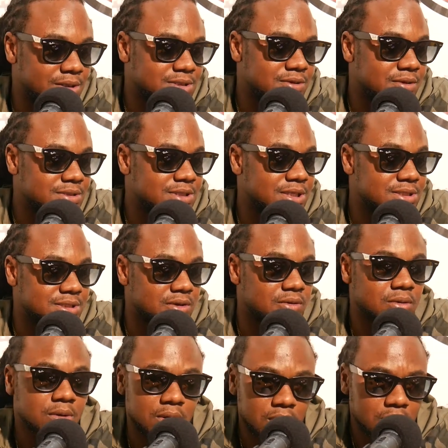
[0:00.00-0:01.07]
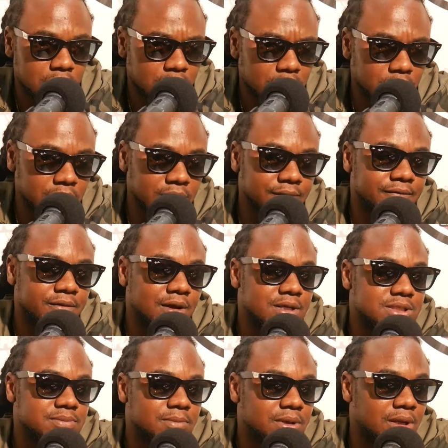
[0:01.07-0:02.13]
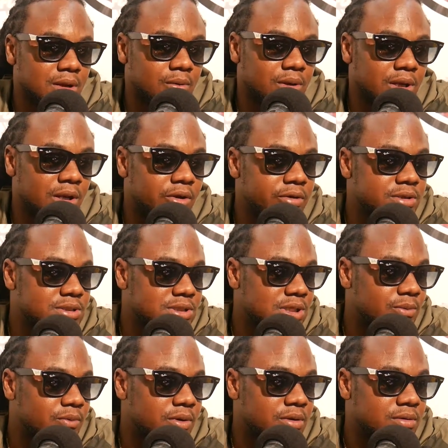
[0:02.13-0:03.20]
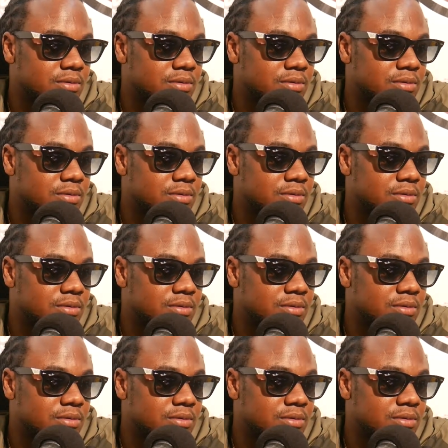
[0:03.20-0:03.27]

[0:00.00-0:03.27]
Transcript: of success. So we give thanks, man, and we'll learn same way.